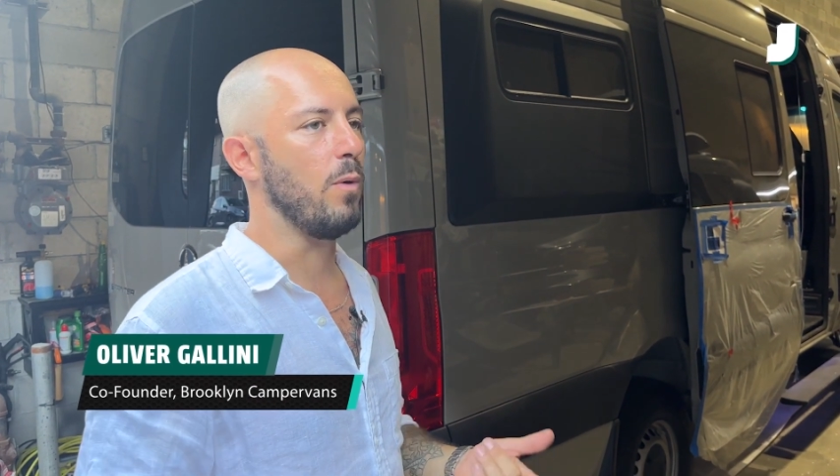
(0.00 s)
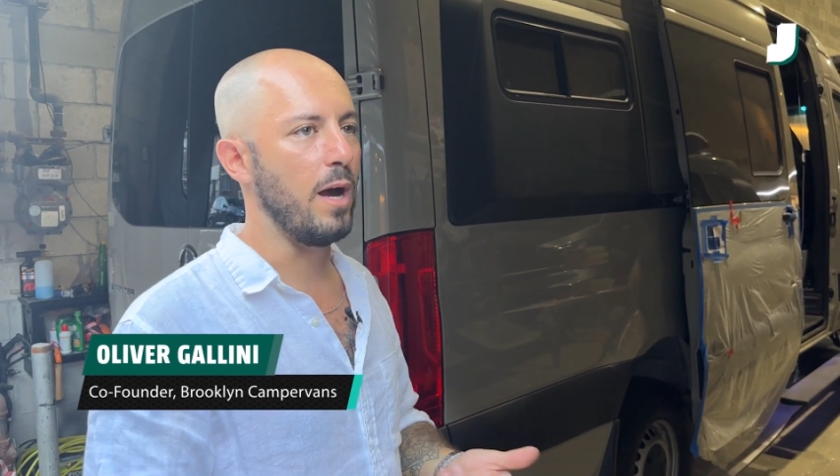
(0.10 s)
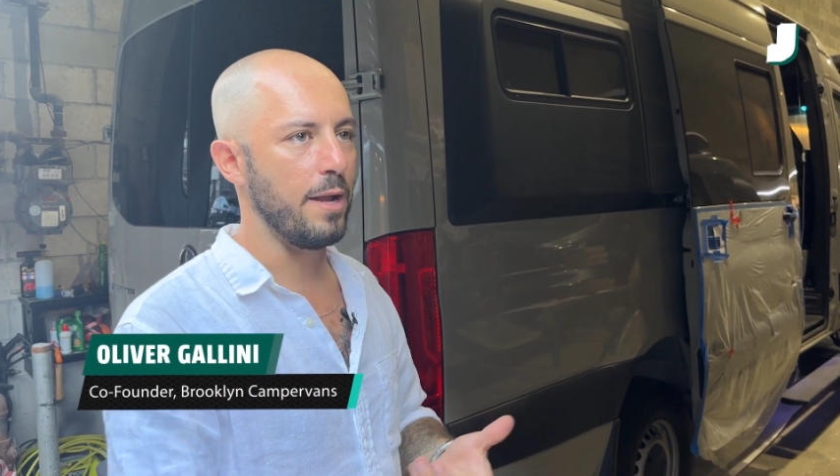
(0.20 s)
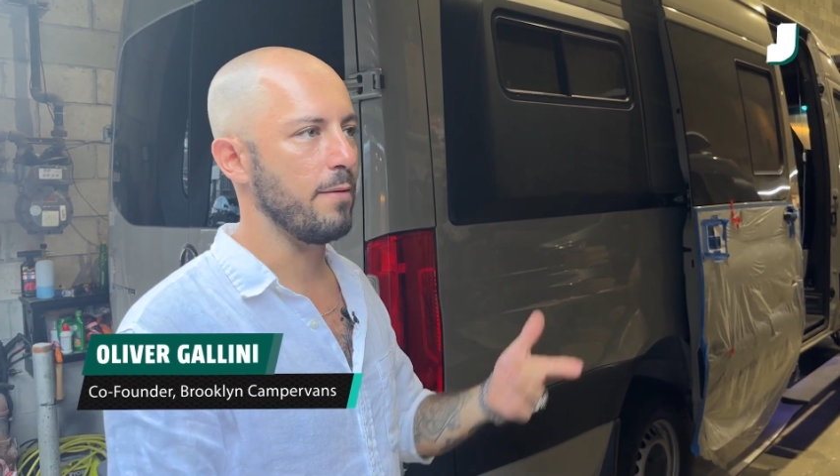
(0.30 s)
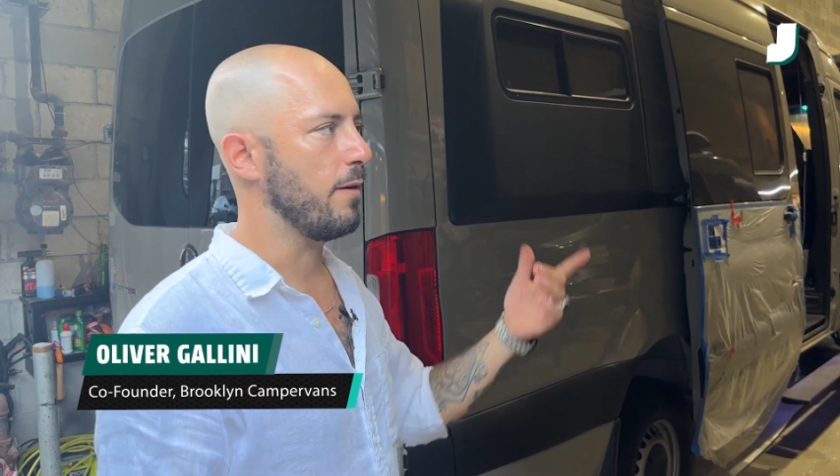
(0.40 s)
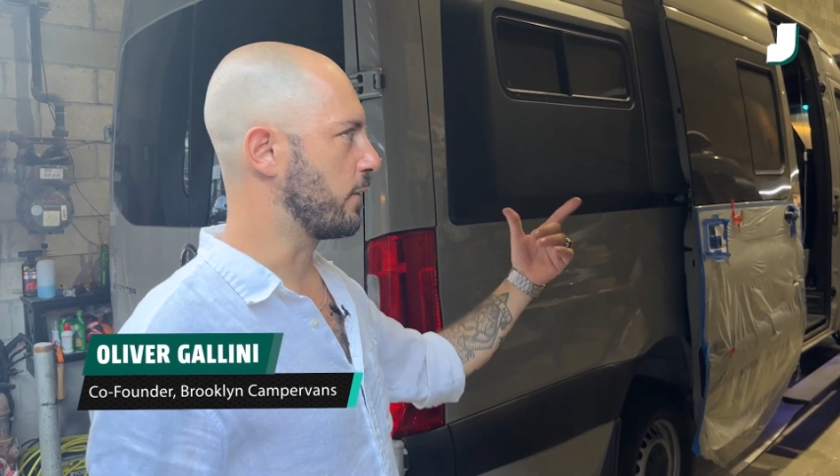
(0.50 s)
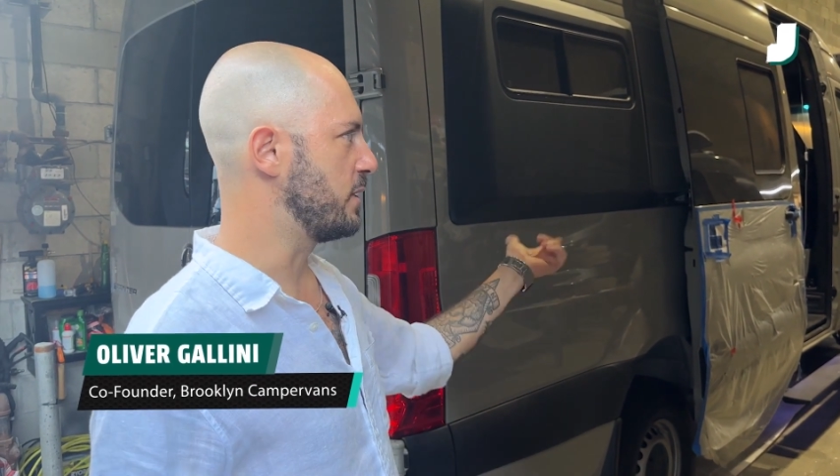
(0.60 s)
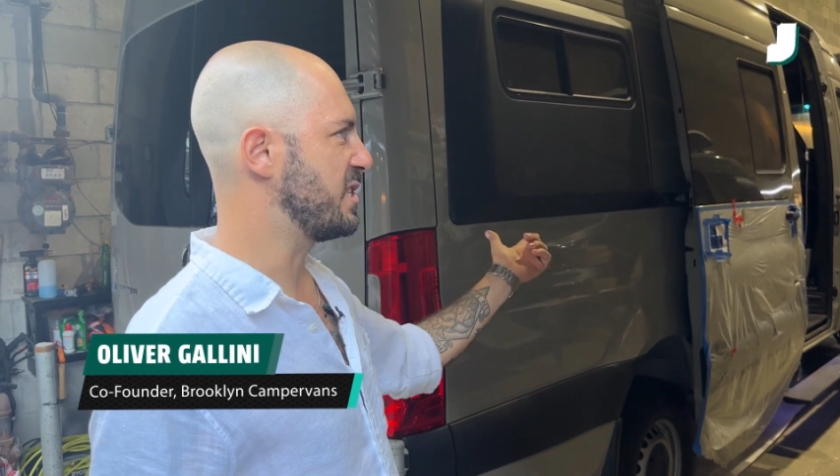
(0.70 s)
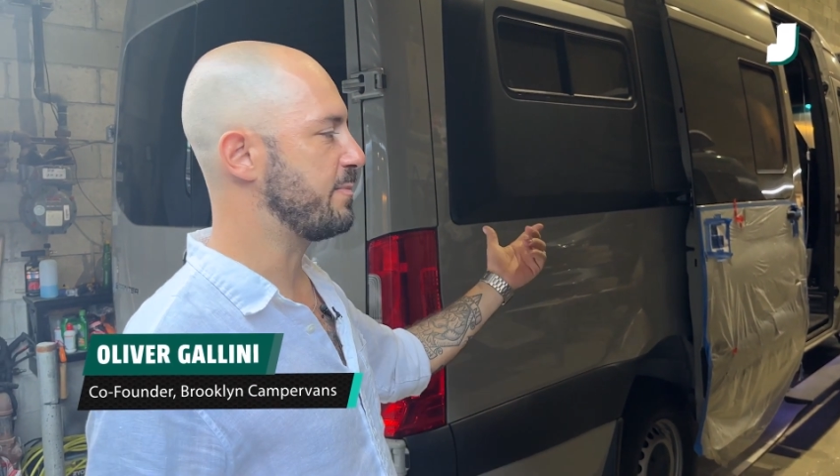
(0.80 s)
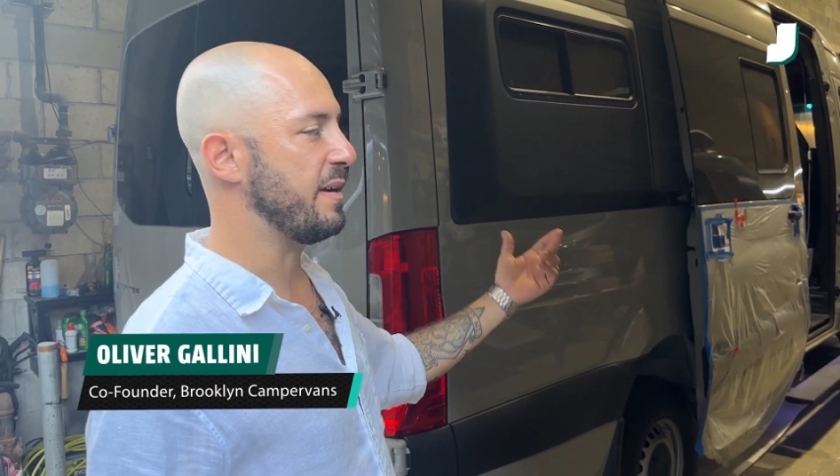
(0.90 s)
One, of
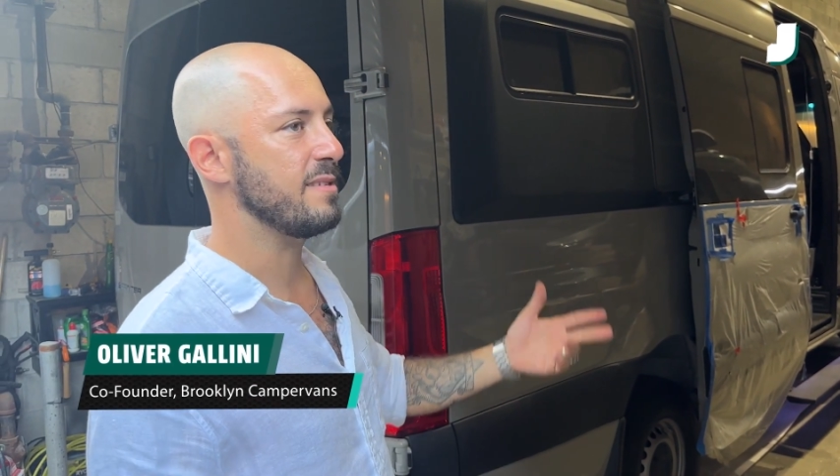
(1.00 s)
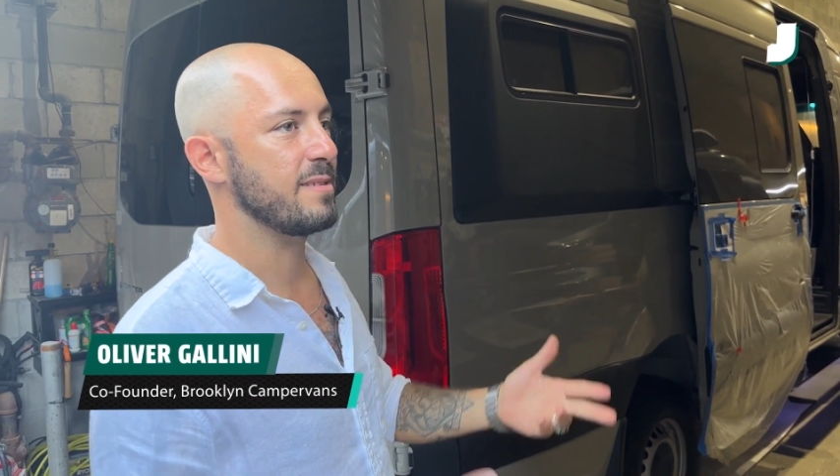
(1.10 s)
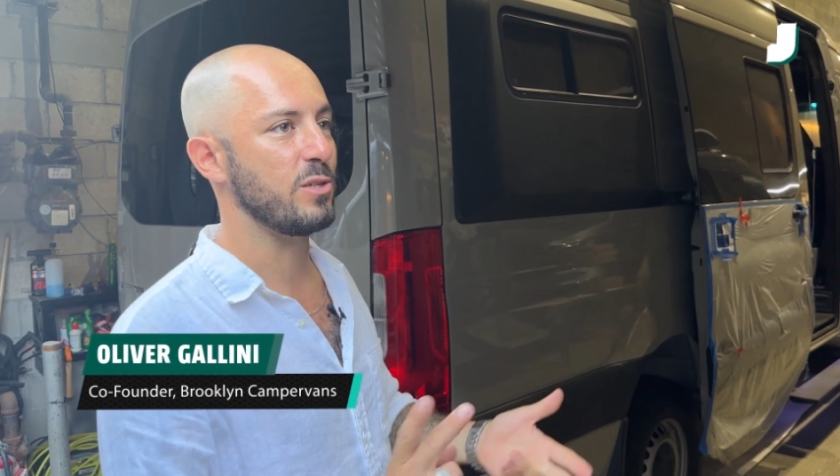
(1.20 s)
course, the space.